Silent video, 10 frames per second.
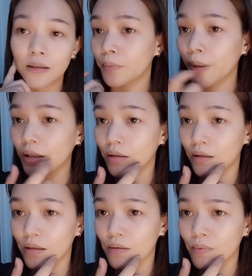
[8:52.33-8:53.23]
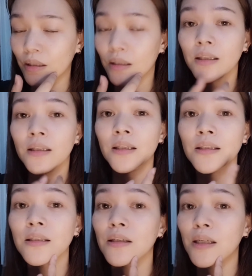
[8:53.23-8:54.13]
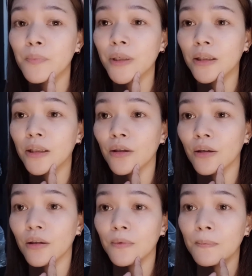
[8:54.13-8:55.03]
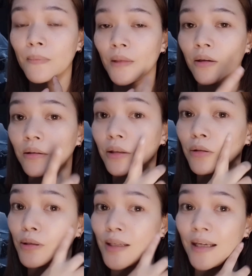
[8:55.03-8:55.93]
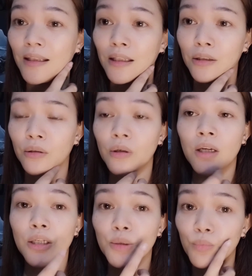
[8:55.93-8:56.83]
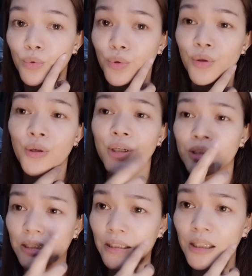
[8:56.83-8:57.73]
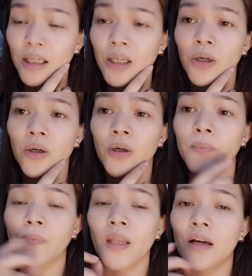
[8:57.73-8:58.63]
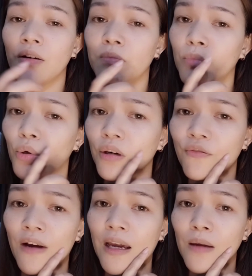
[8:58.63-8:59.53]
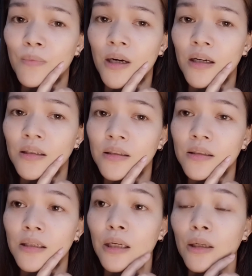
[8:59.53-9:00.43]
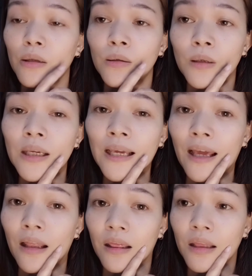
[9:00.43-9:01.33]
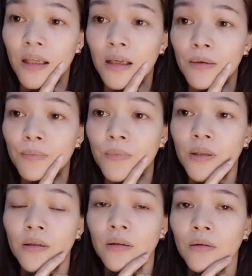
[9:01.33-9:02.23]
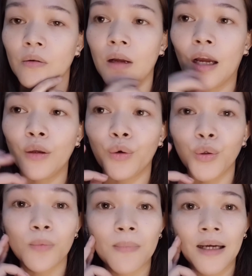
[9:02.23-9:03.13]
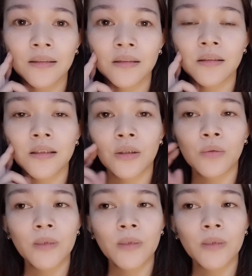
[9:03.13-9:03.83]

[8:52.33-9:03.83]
compared to this one, this is really prettier. You know, itong side na to. Smoother, silkier, more vibrance, looking healthy. You know, ayoko yung matte. Hindi ako